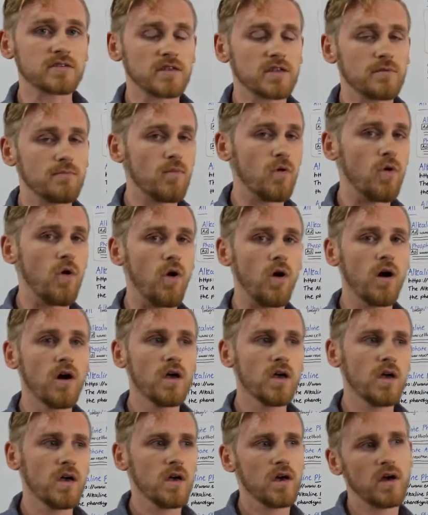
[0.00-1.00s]
So the
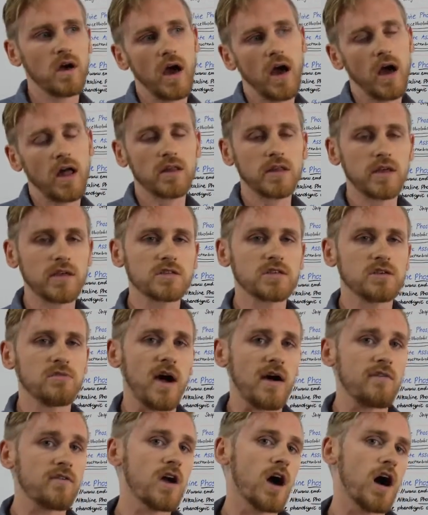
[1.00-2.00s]
more links you have